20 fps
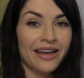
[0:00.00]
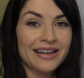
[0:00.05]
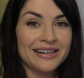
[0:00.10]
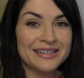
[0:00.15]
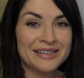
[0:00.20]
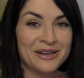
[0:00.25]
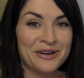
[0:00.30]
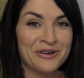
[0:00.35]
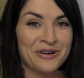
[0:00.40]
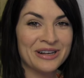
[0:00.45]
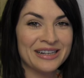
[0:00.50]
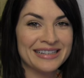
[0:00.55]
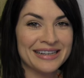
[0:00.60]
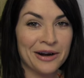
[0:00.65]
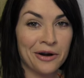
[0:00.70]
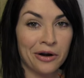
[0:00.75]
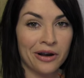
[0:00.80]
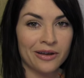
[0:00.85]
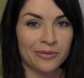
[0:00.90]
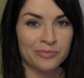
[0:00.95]
Etc, et
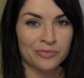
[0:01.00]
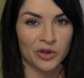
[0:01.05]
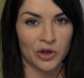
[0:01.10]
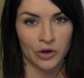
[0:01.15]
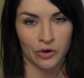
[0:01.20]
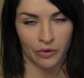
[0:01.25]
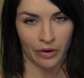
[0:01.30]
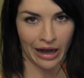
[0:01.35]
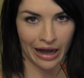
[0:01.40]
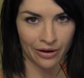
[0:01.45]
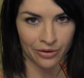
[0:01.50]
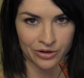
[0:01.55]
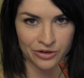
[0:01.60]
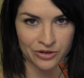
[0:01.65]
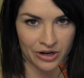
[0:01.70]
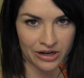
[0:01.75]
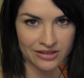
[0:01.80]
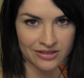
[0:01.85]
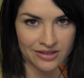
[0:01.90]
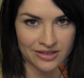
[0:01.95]
cetera. You know how
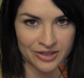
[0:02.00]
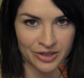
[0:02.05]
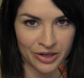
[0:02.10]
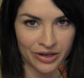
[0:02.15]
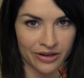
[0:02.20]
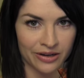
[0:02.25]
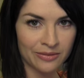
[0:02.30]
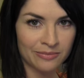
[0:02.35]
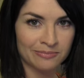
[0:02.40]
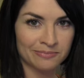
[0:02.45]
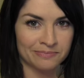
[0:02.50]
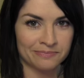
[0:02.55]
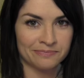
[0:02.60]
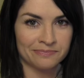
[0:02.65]
addresses look.